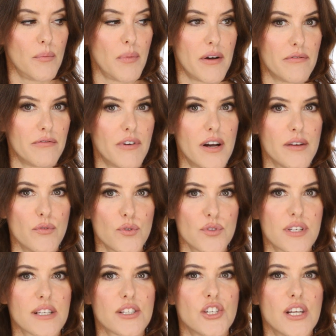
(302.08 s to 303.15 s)
about 5 or
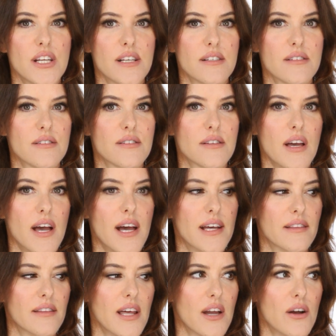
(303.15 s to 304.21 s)
6 years,
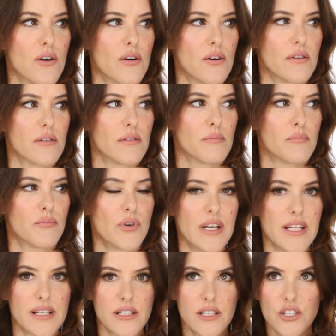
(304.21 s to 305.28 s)
and they are
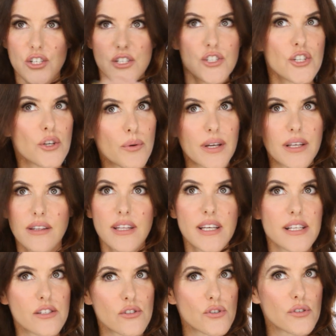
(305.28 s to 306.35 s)
brilliant at just doing
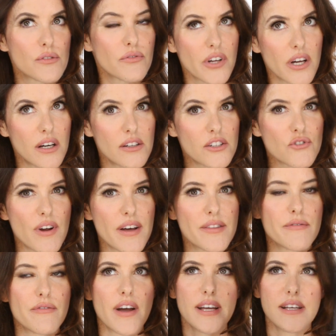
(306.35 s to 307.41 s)
these sort of curls around
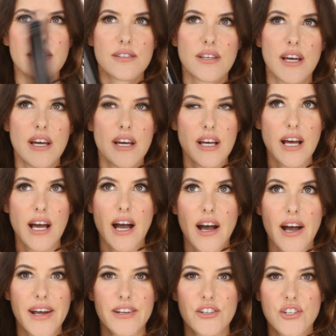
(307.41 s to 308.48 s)
the face,
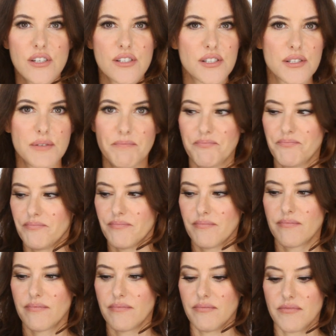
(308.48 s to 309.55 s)
and just
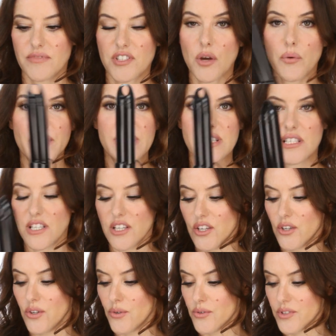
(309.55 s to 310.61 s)
so easy to
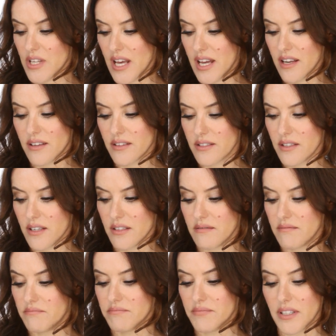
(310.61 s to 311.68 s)
use
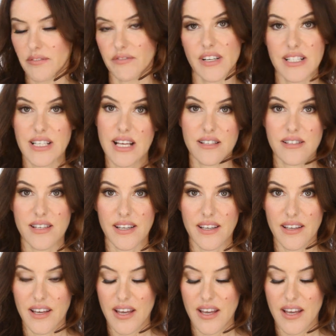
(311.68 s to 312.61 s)
and fantastic.